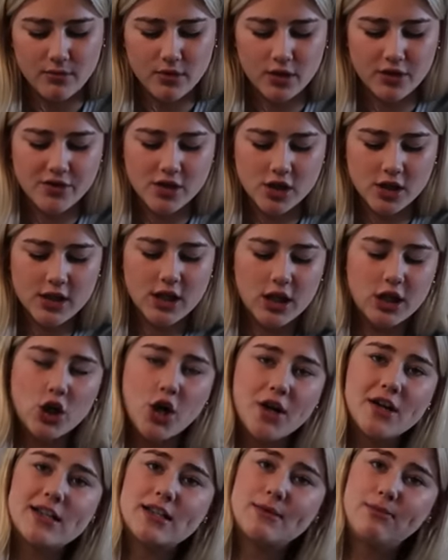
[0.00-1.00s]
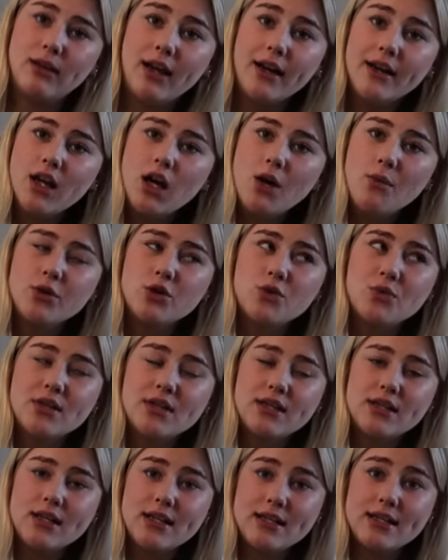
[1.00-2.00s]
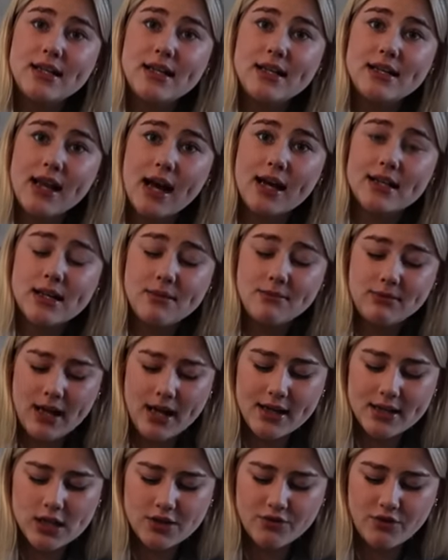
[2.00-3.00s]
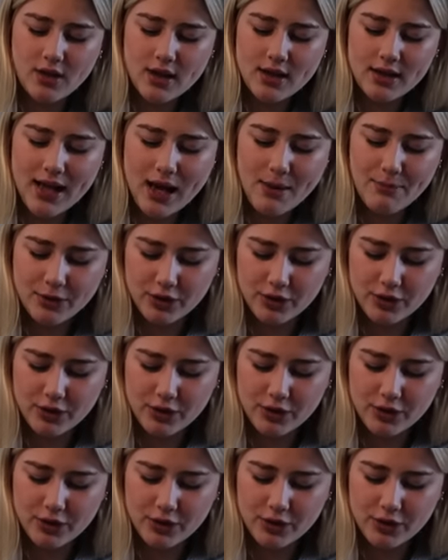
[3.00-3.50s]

We're originally going to go to Splendor, which is the exact same dates as Rolling Loud,